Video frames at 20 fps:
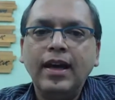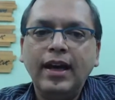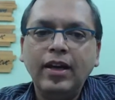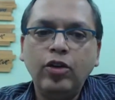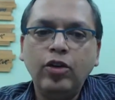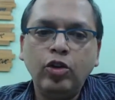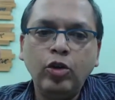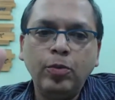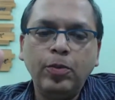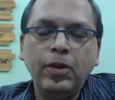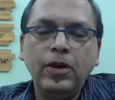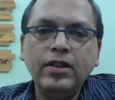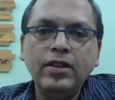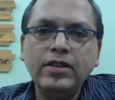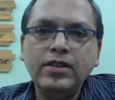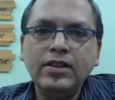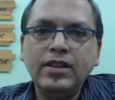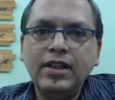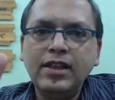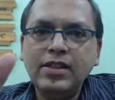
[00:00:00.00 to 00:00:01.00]
And
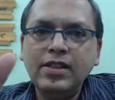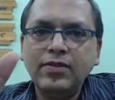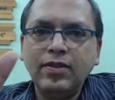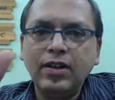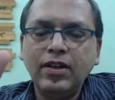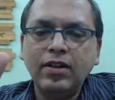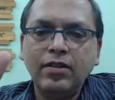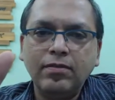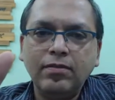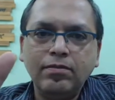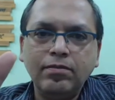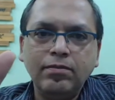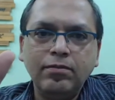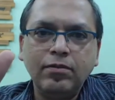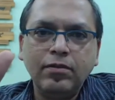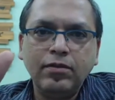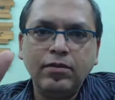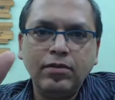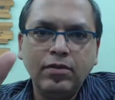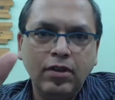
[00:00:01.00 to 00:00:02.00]
coupons is one of the
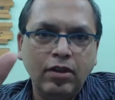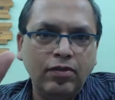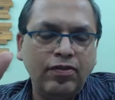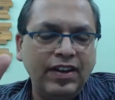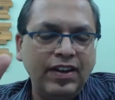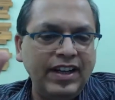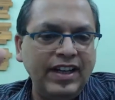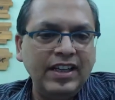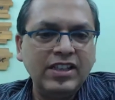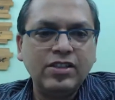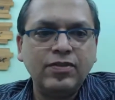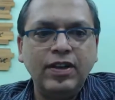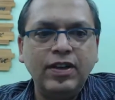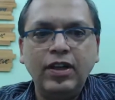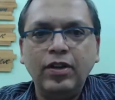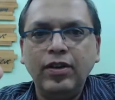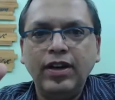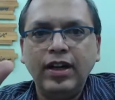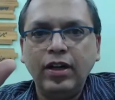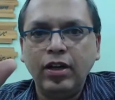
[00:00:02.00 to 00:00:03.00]
you know finest
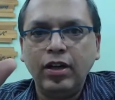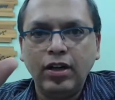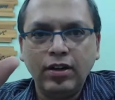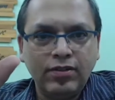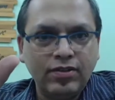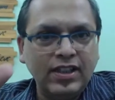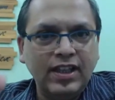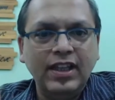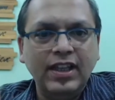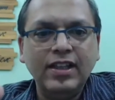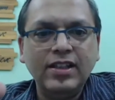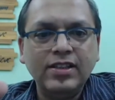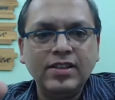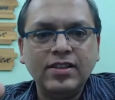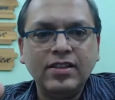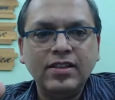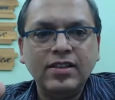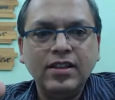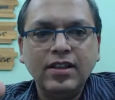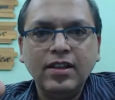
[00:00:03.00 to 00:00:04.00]
way to get a lot of
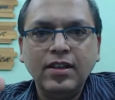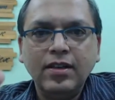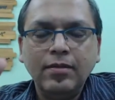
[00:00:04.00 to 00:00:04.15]
sales